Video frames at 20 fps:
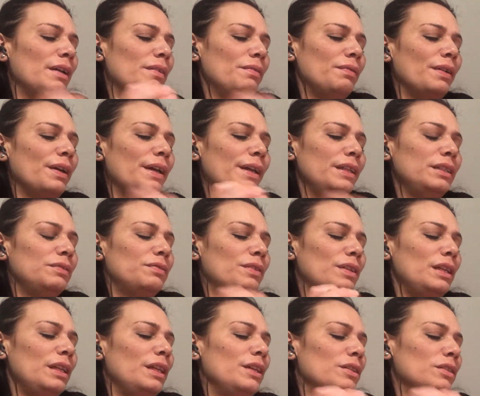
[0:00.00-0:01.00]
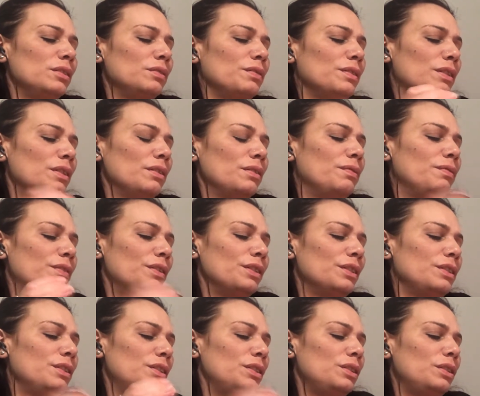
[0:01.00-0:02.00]
advice for Leos from the
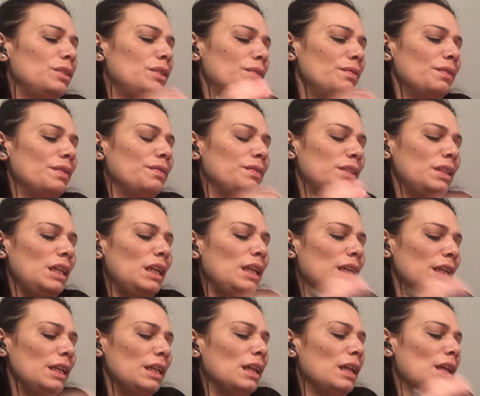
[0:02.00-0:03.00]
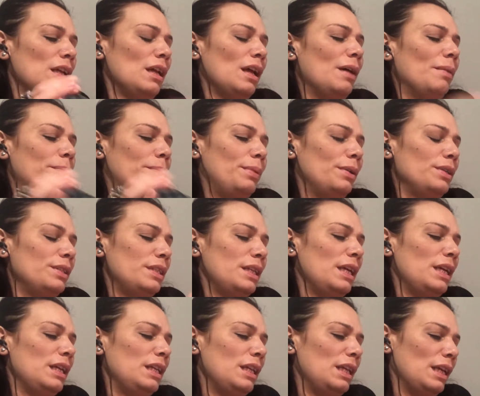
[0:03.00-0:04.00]
1st to the 15th
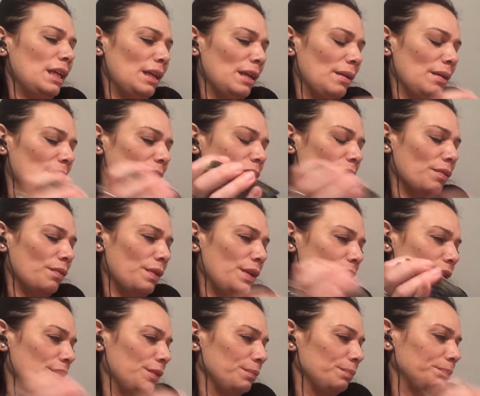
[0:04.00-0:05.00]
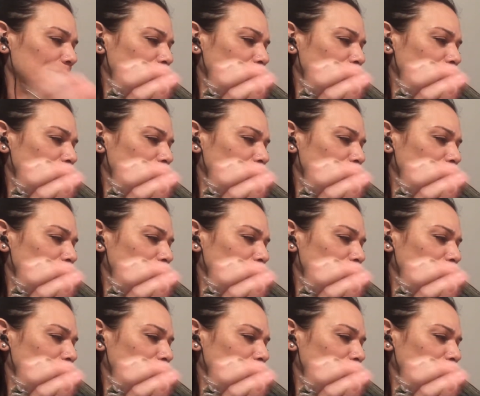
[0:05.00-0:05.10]
pertaining career.